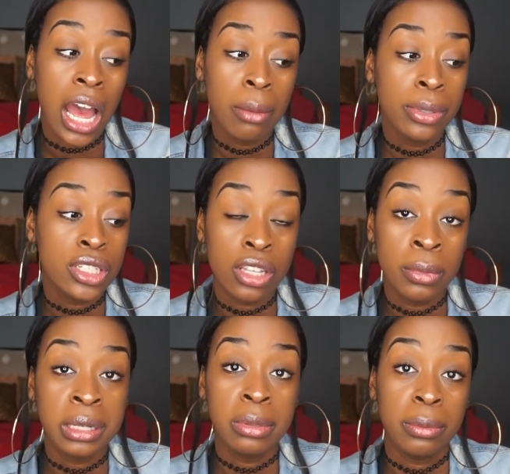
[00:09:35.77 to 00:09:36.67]
I put so
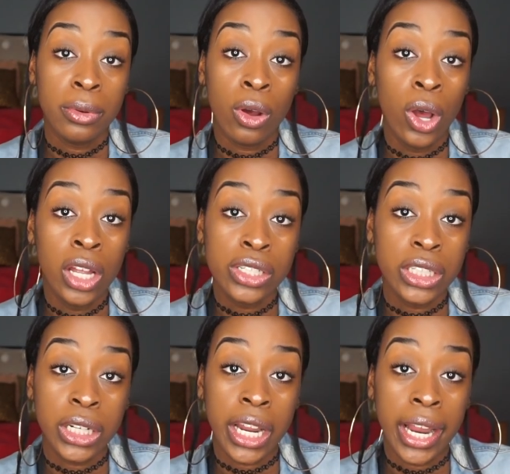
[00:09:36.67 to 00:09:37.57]
many people on to
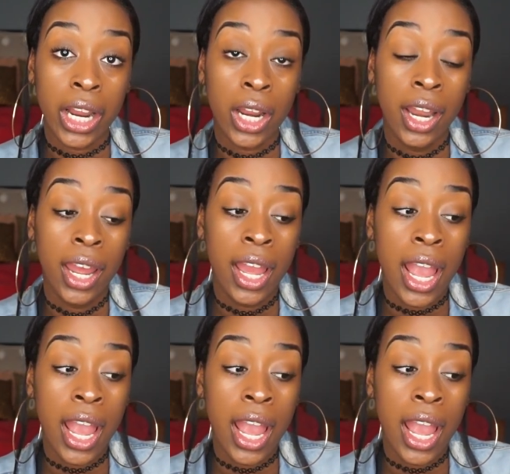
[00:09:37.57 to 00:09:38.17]
your hair,